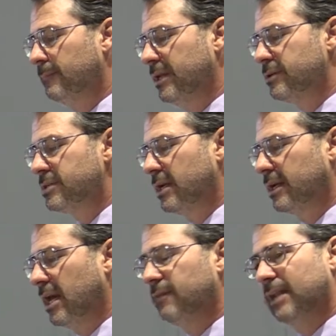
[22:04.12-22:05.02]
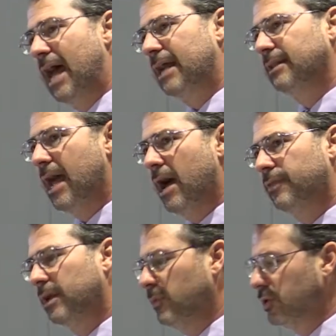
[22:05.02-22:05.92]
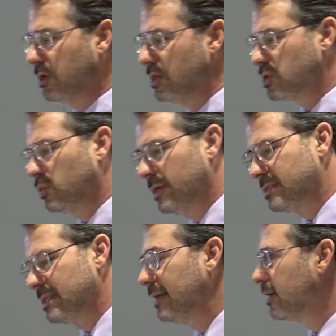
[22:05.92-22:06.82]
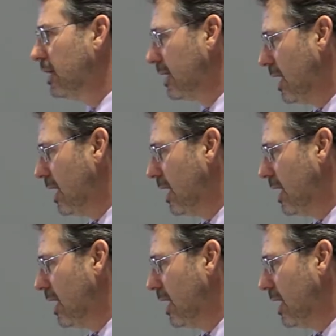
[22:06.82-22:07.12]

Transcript: Peter's a, kind of an act now, think about the consequence later kind of